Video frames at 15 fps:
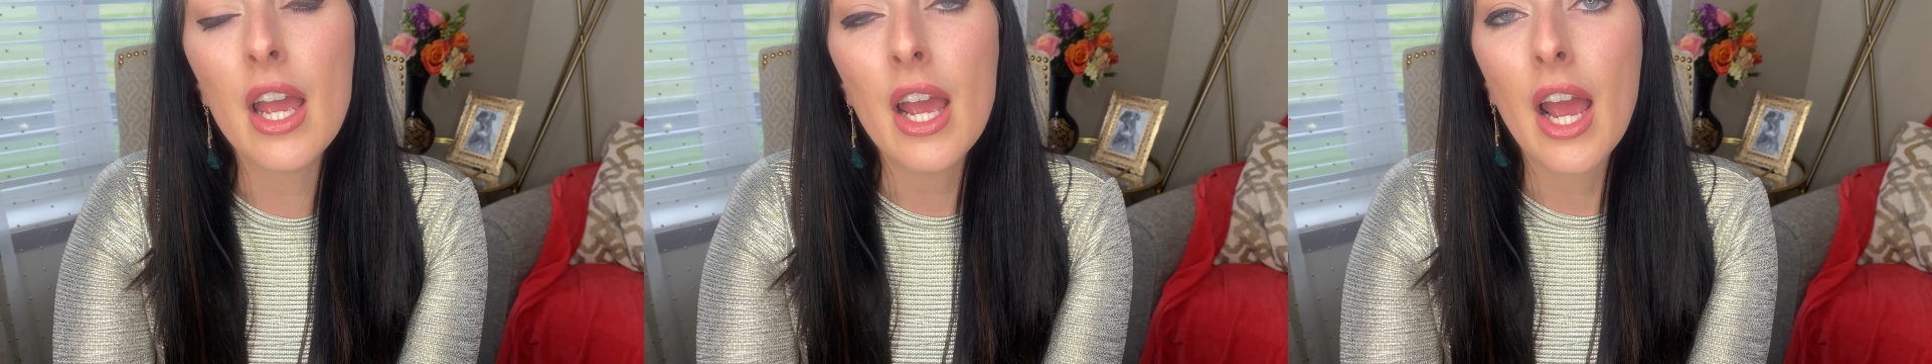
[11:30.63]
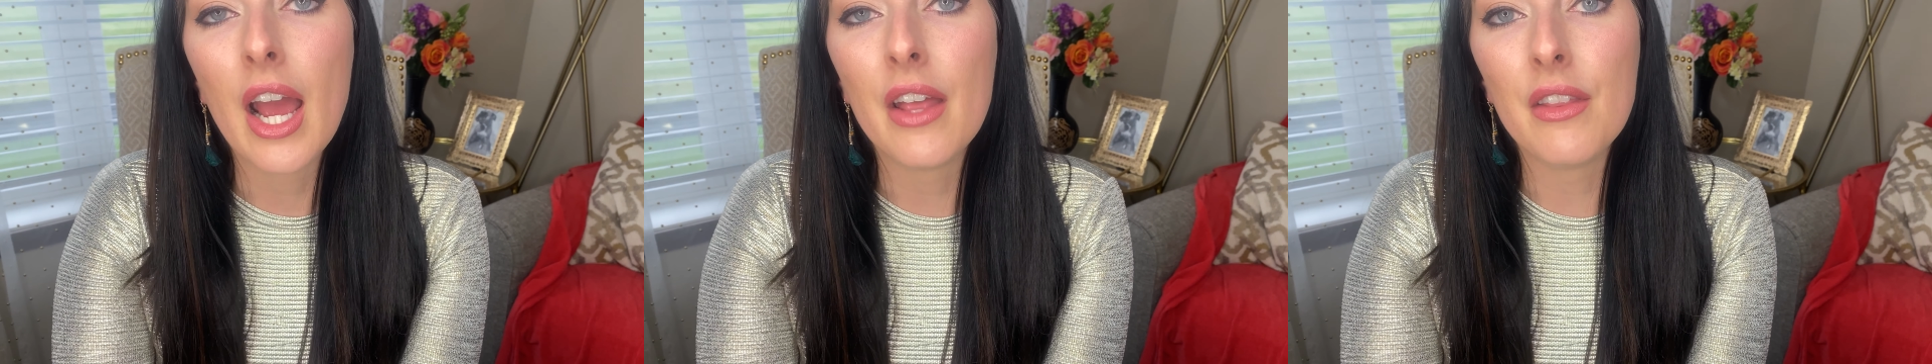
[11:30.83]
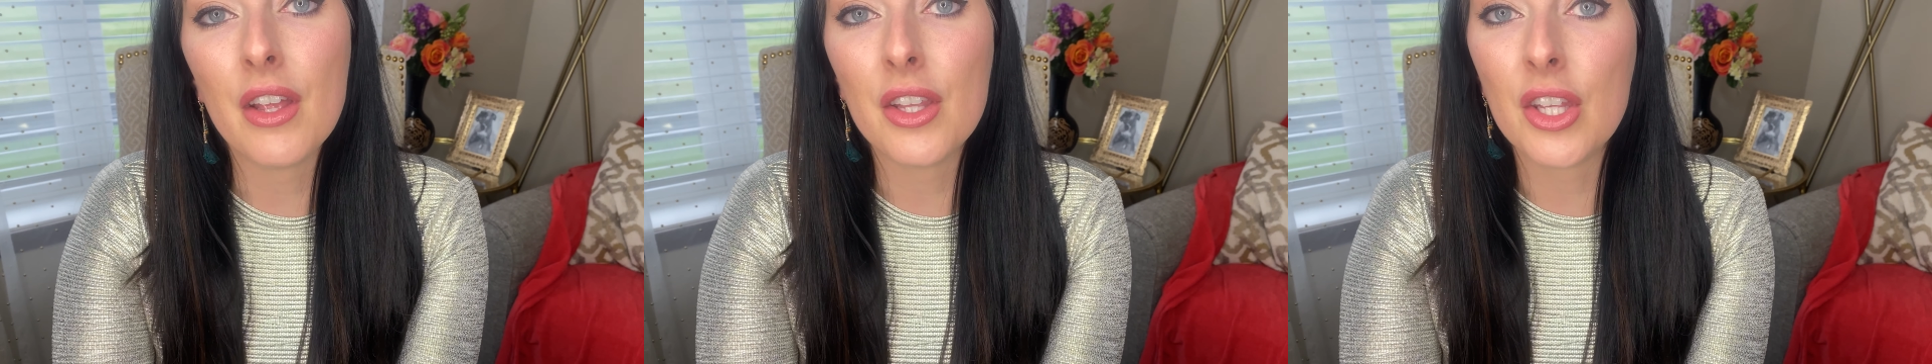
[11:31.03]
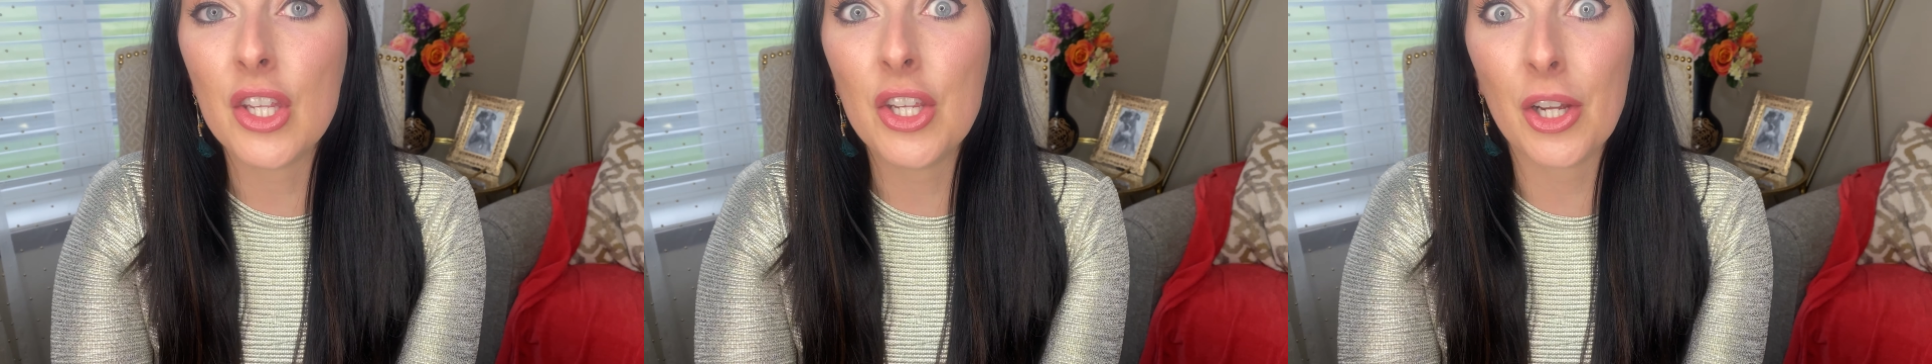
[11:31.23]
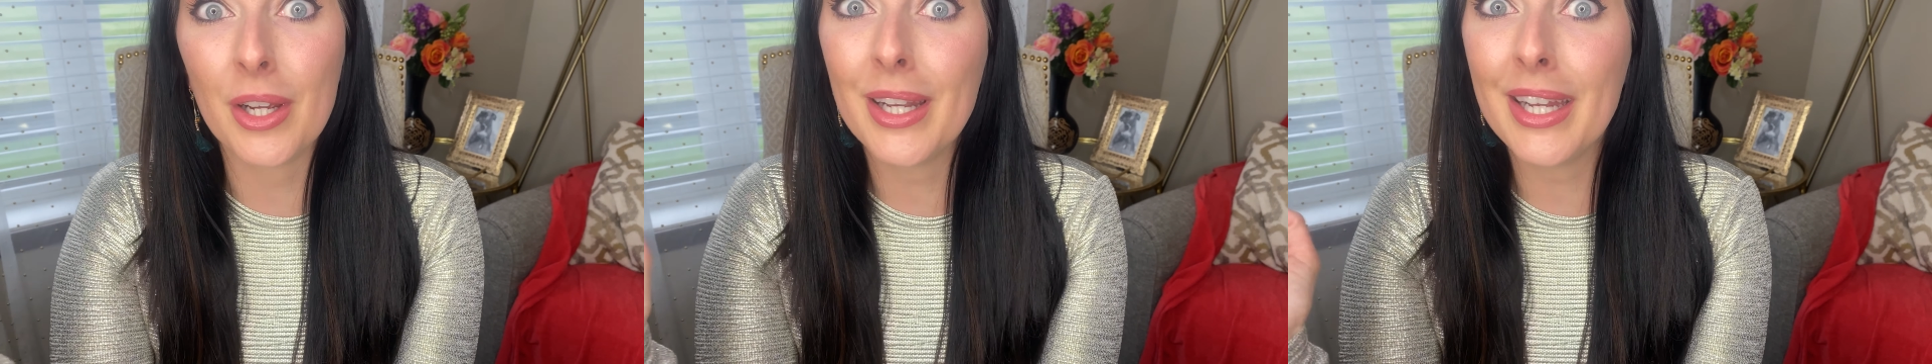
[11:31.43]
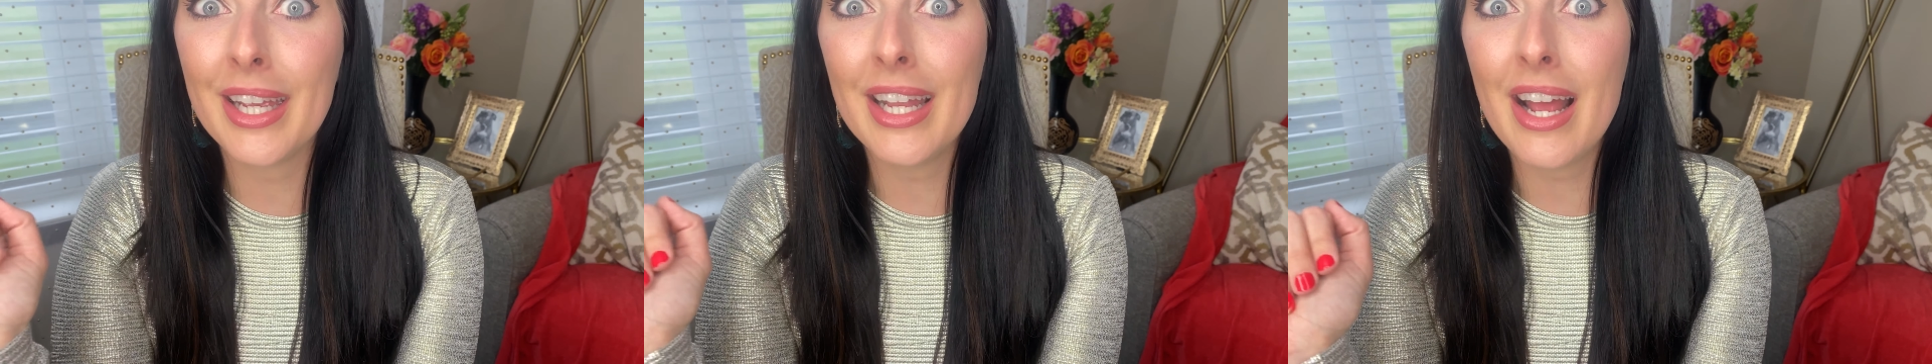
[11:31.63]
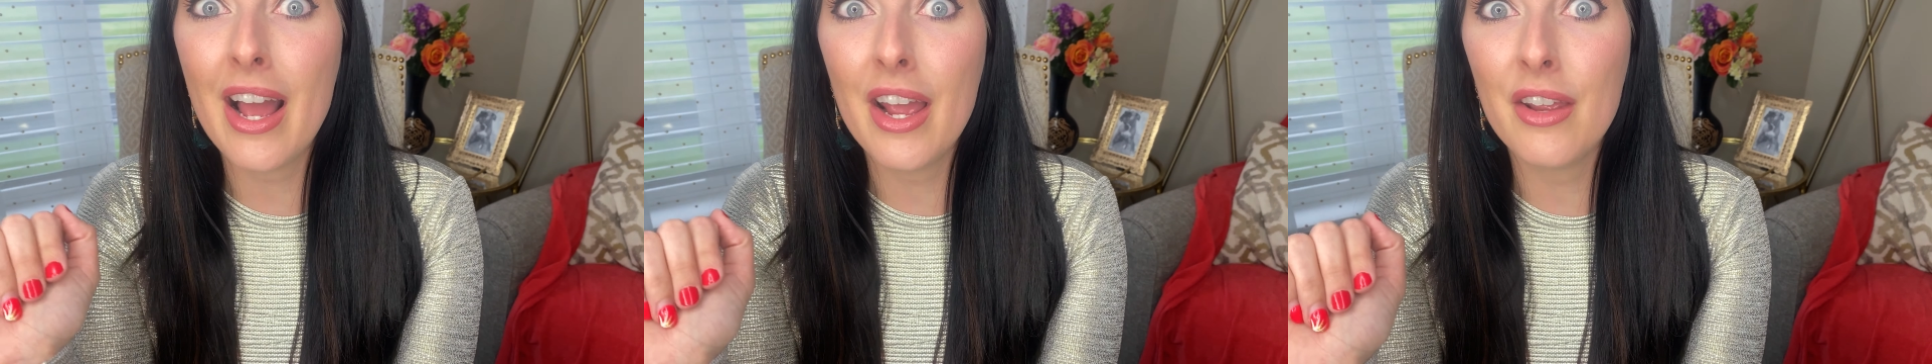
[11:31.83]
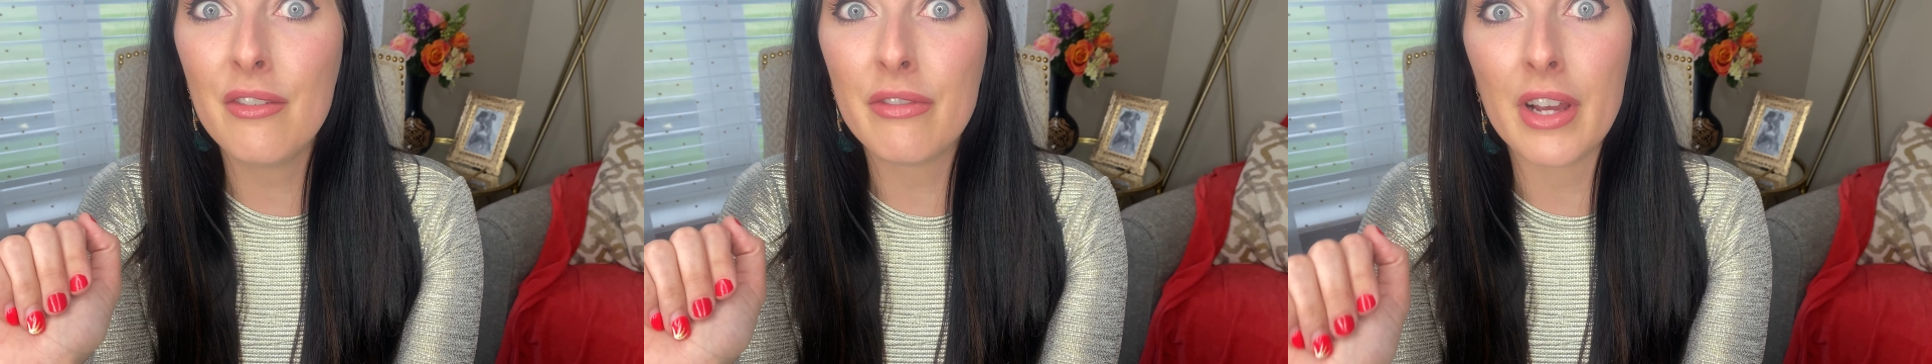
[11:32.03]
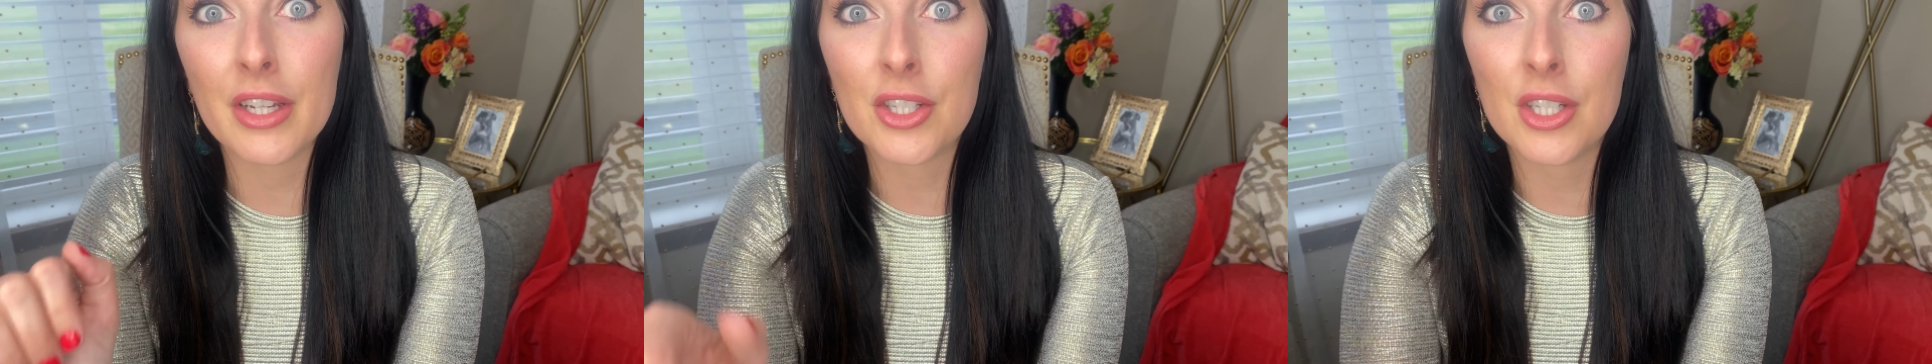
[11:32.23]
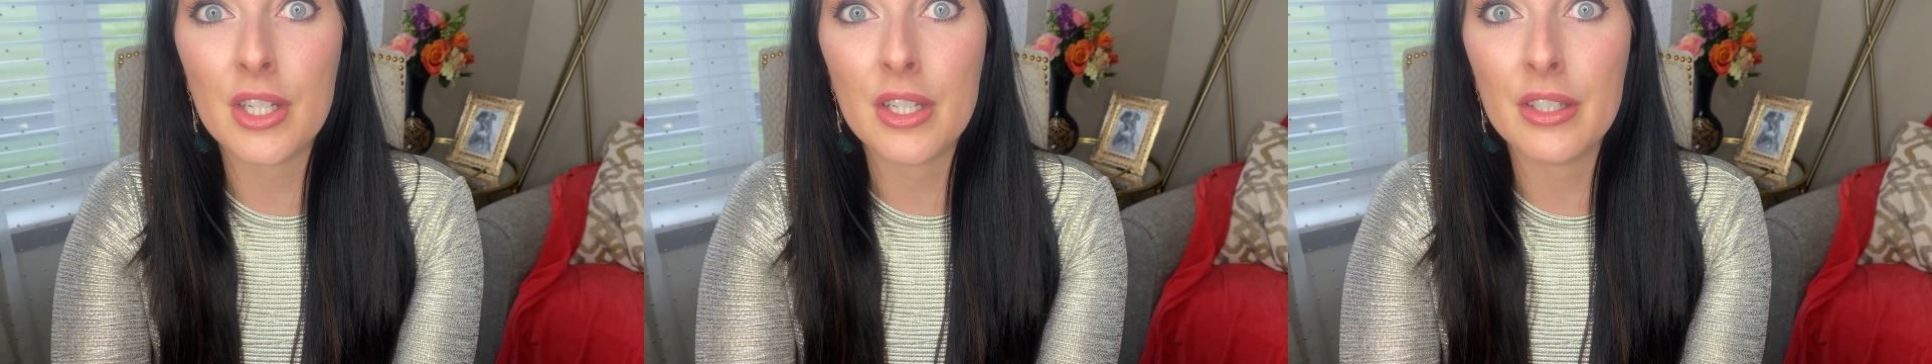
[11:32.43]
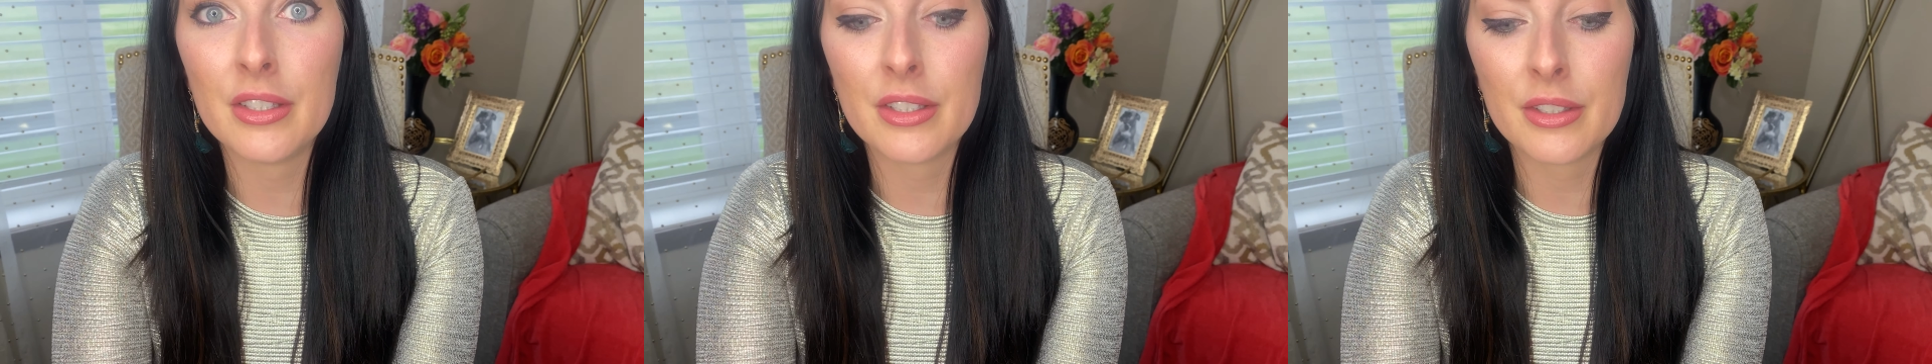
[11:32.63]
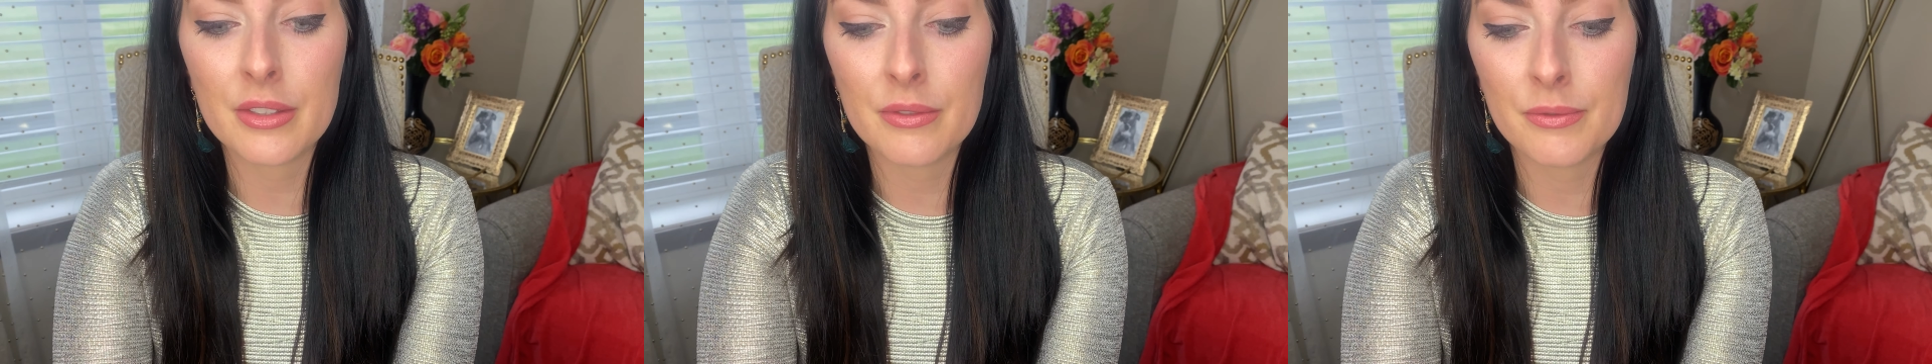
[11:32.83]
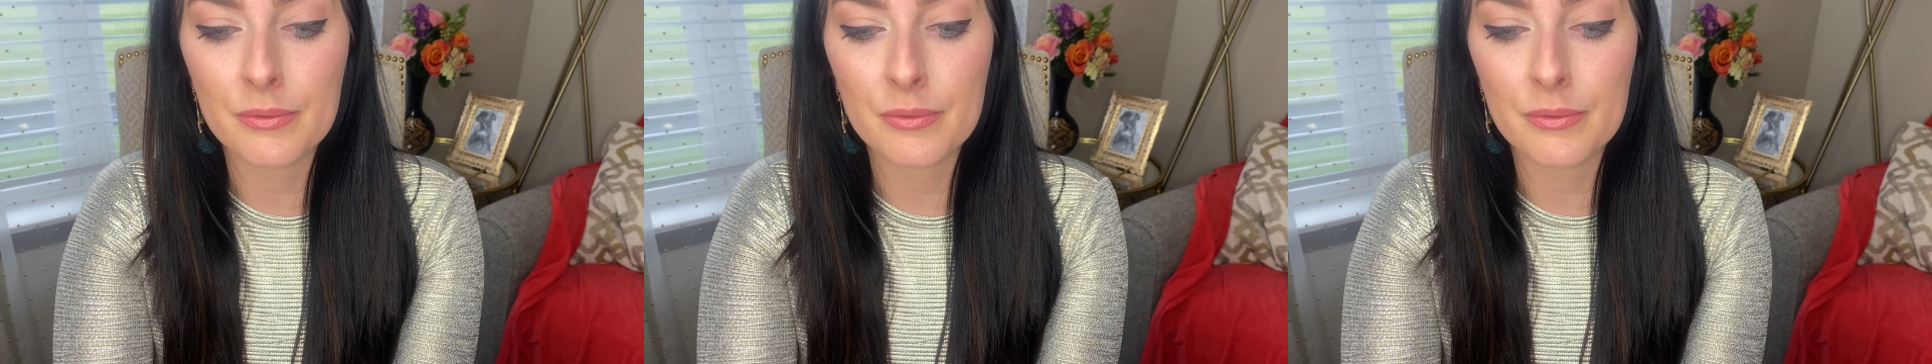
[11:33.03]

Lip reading: and then you're gonna get eye infections.